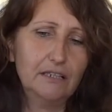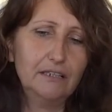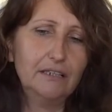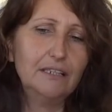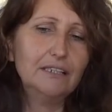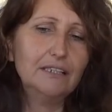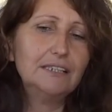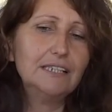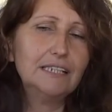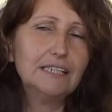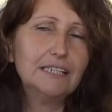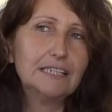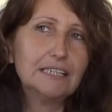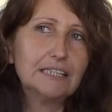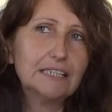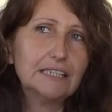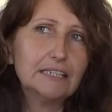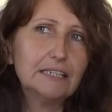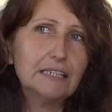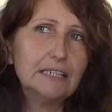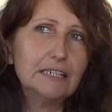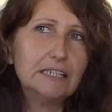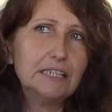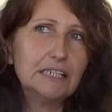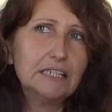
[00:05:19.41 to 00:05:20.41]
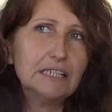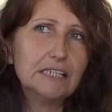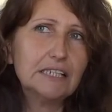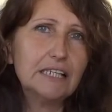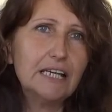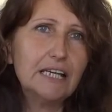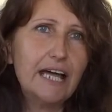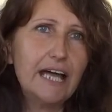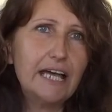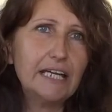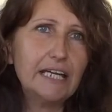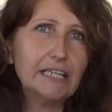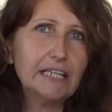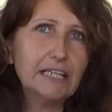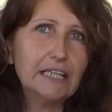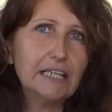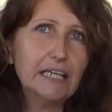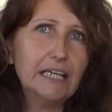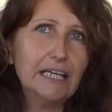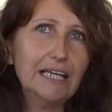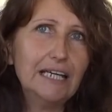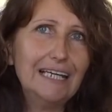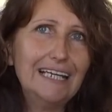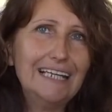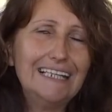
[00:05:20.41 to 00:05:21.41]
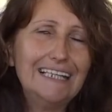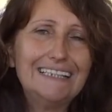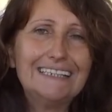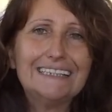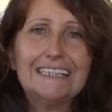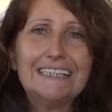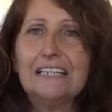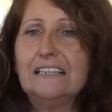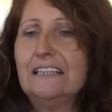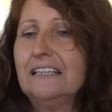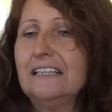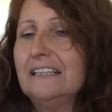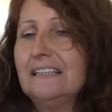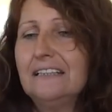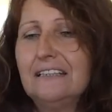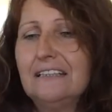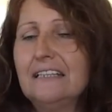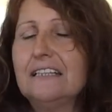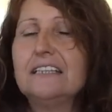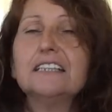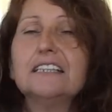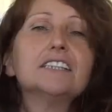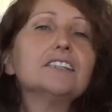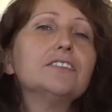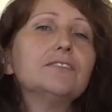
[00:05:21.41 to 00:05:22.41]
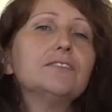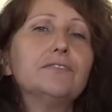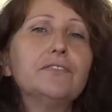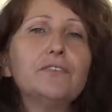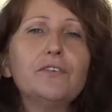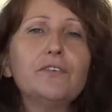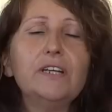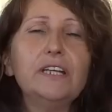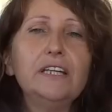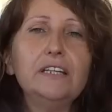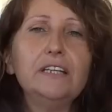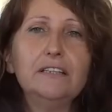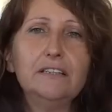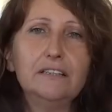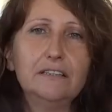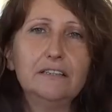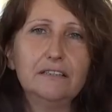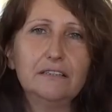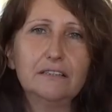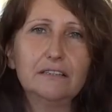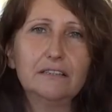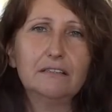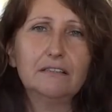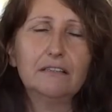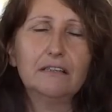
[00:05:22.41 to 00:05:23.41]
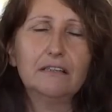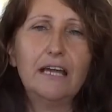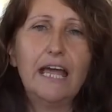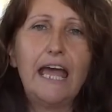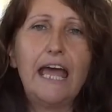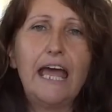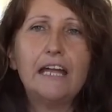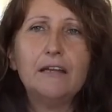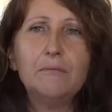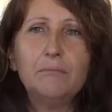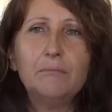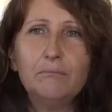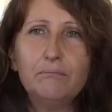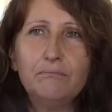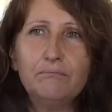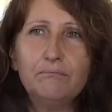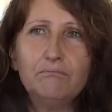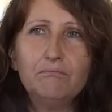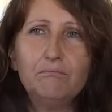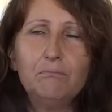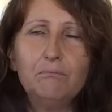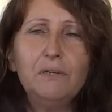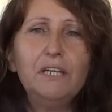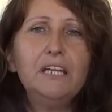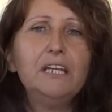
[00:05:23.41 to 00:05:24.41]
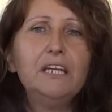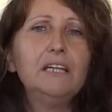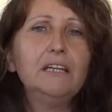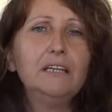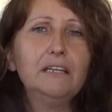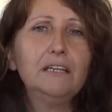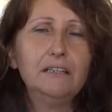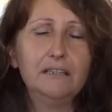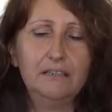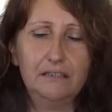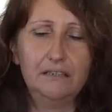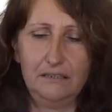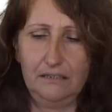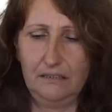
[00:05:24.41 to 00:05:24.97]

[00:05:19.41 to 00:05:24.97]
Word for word: This is like setting things free and be